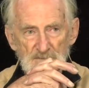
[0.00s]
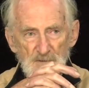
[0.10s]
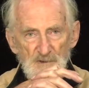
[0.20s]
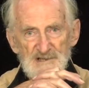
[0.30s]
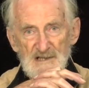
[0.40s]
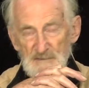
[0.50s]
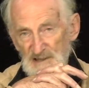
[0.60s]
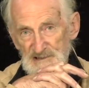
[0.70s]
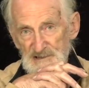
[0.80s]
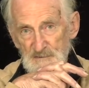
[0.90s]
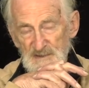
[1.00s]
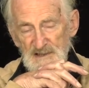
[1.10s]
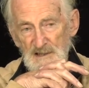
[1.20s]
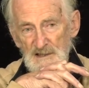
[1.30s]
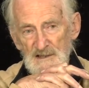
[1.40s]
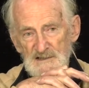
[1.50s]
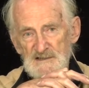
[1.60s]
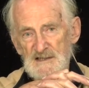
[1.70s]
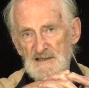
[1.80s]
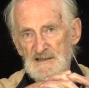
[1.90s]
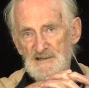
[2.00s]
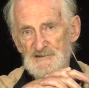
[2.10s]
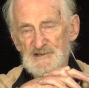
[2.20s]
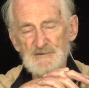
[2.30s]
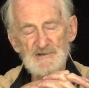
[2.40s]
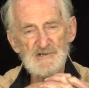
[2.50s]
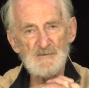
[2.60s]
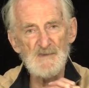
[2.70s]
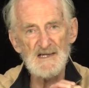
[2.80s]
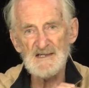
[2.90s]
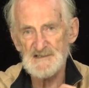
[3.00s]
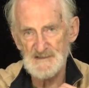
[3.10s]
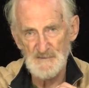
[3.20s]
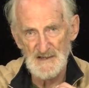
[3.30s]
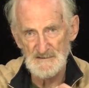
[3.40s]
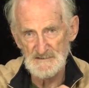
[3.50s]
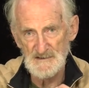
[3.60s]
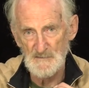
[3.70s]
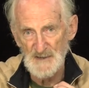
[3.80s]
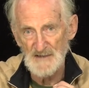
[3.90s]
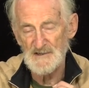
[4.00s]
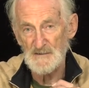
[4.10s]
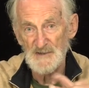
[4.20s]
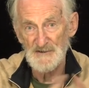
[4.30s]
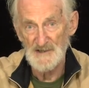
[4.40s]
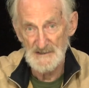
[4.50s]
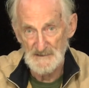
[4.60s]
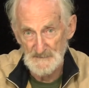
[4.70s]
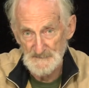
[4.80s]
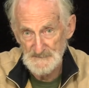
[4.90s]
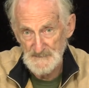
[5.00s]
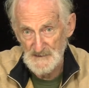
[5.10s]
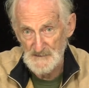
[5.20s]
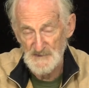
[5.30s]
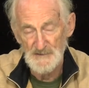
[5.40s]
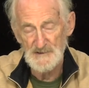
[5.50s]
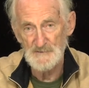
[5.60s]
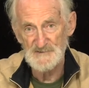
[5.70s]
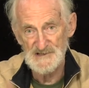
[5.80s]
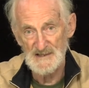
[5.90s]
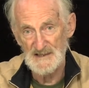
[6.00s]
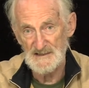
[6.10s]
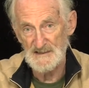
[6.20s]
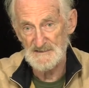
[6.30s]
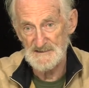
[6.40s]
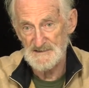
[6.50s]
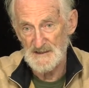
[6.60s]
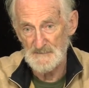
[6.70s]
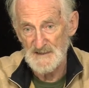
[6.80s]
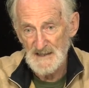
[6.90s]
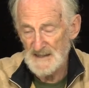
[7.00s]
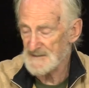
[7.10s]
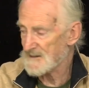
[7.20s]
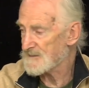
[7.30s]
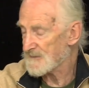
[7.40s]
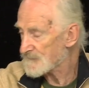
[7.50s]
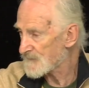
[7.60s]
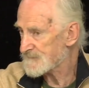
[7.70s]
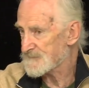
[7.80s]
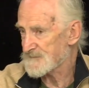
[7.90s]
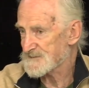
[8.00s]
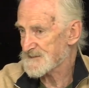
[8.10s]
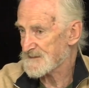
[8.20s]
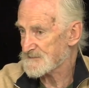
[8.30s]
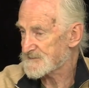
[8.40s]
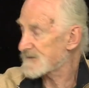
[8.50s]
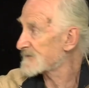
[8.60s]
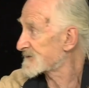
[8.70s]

which I mention because it tells you a tremendous amount about America, about America was like at the time. And another author who does that is John